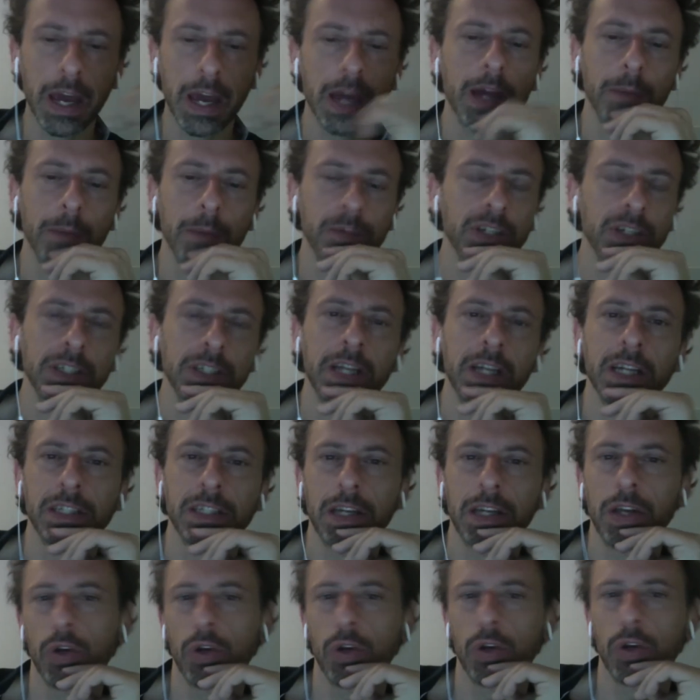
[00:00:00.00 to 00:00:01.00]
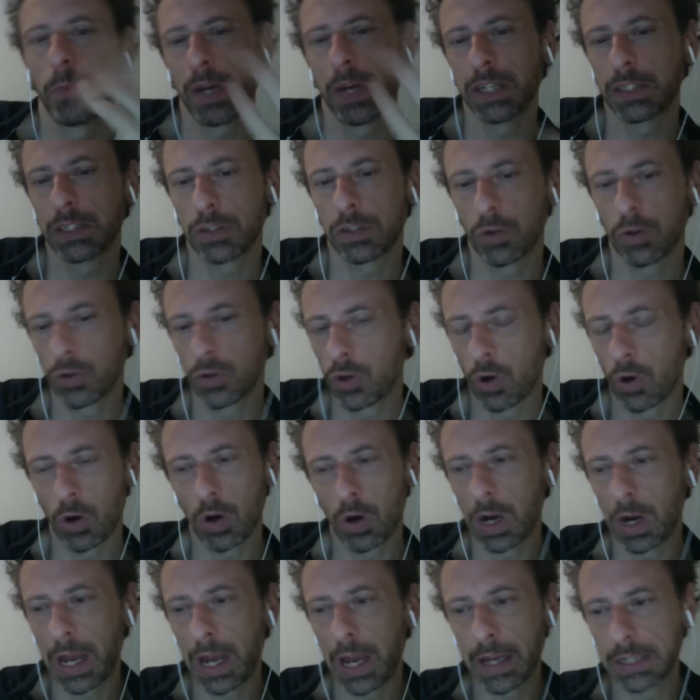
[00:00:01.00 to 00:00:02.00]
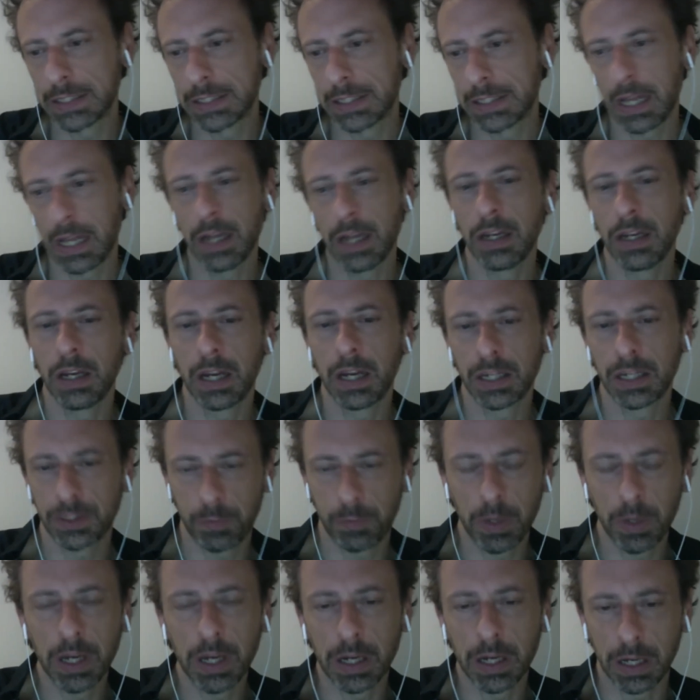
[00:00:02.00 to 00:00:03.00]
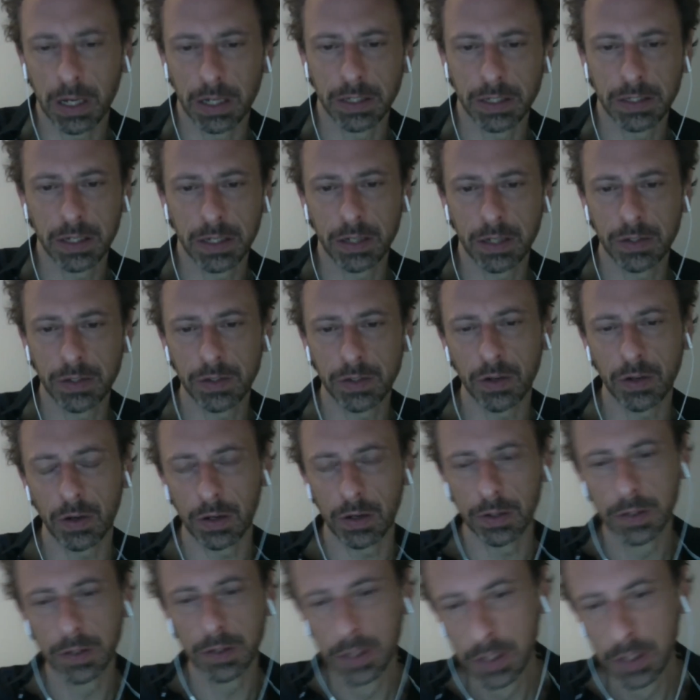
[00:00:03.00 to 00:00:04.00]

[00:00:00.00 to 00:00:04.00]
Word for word: yeah. I'm just asking yeah. you based on your like standing experience and so on. Yeah.